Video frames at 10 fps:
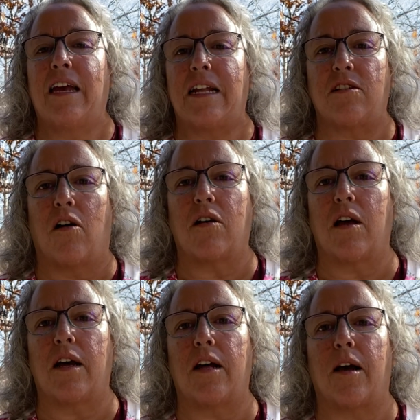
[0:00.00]
It's all
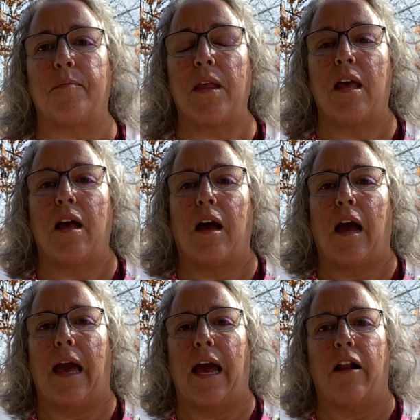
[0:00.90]
cut up.
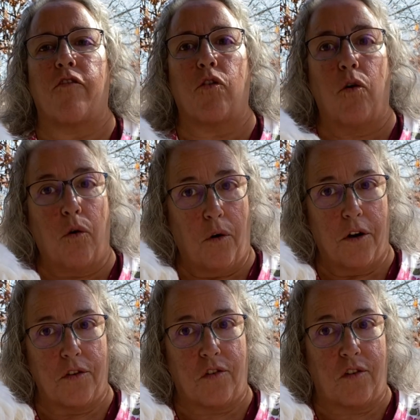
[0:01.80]
And of
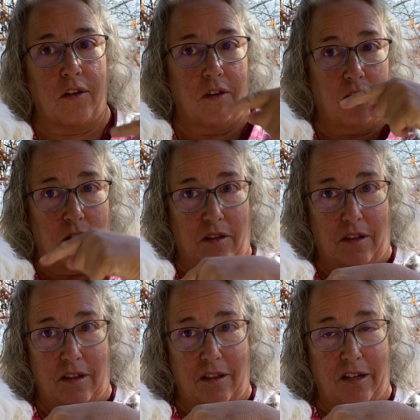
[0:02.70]
course,
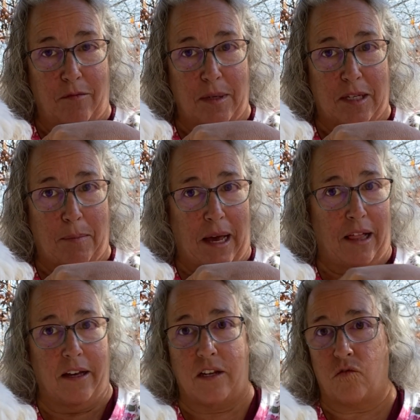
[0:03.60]
little Miss
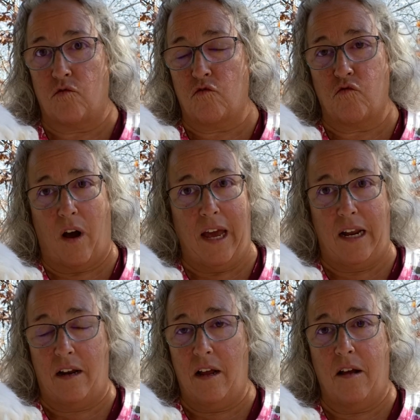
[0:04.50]
Bella is
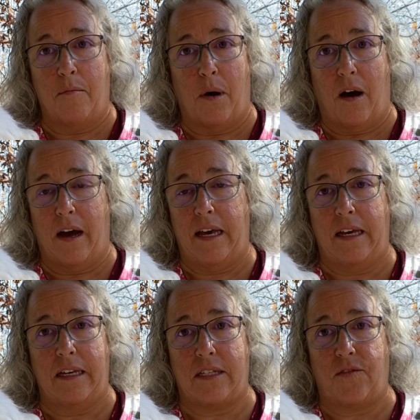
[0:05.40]
right by
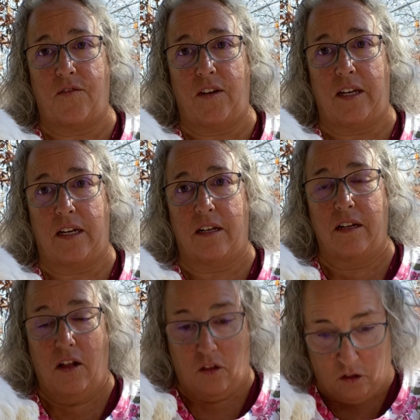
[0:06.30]
his feet,
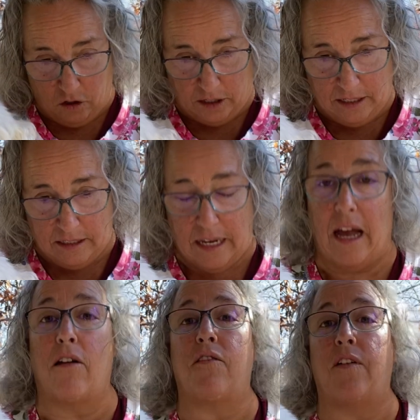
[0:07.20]
looking
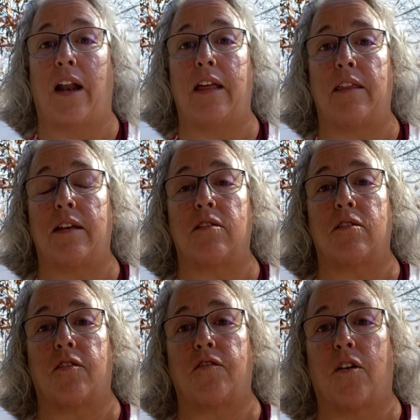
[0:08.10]
down if anything's
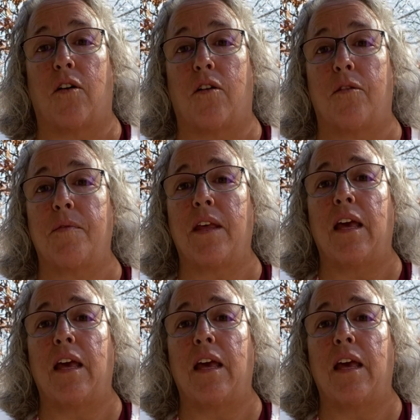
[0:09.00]
going to fall.